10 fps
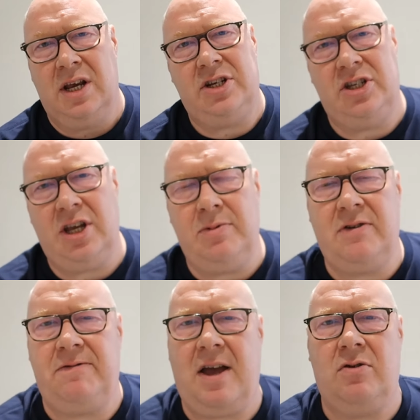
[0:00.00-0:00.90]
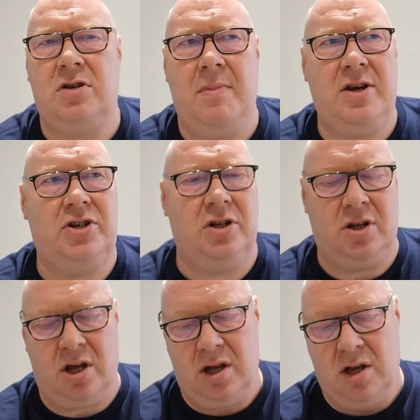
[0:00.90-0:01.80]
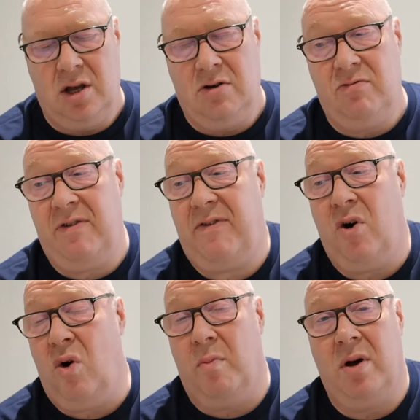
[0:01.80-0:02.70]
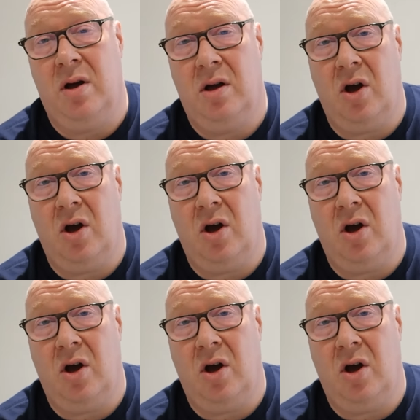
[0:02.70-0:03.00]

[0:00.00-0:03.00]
And she seems to fail to mention that Reform